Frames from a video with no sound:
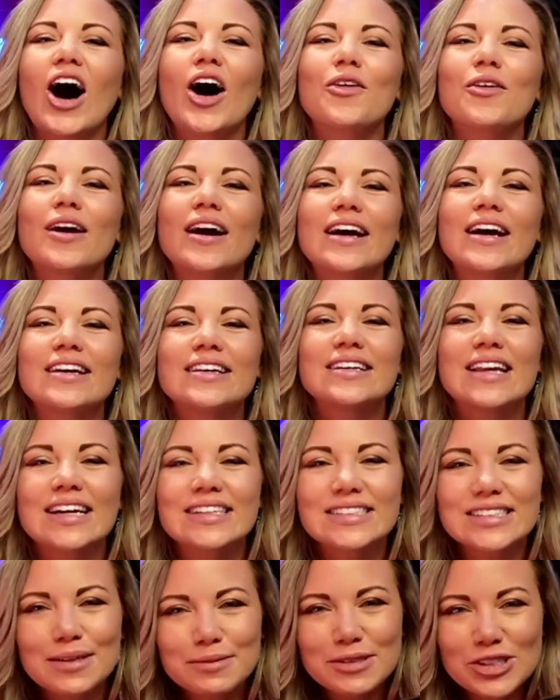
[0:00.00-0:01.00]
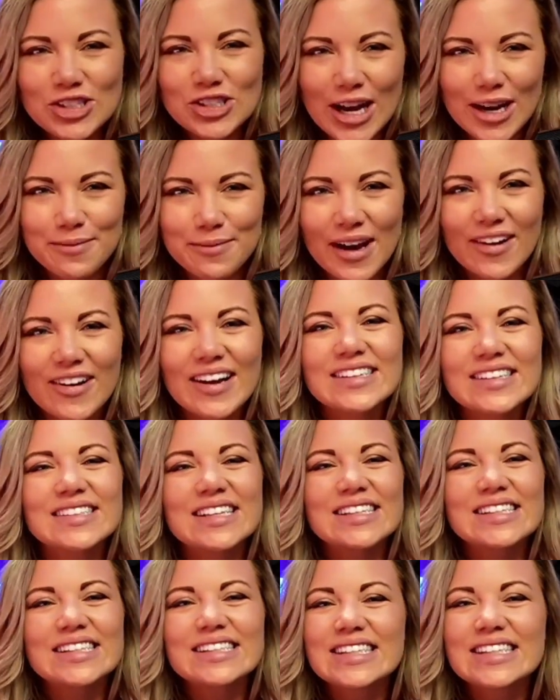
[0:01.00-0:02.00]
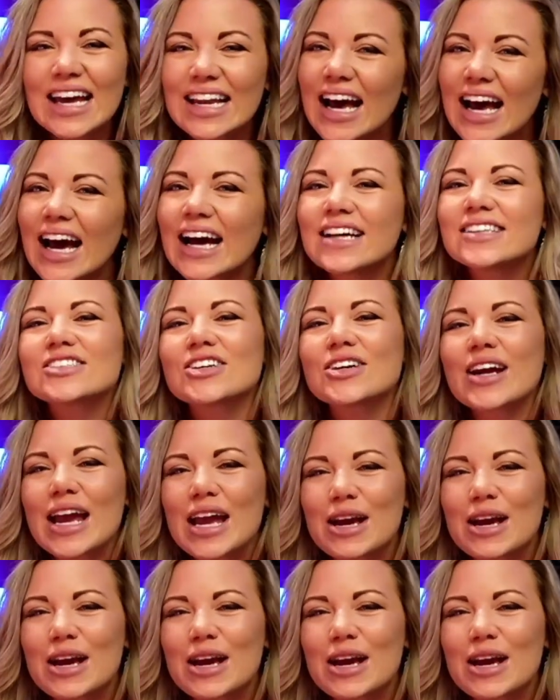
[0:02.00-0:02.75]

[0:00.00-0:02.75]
All right, next up to chat about is the Sennheiser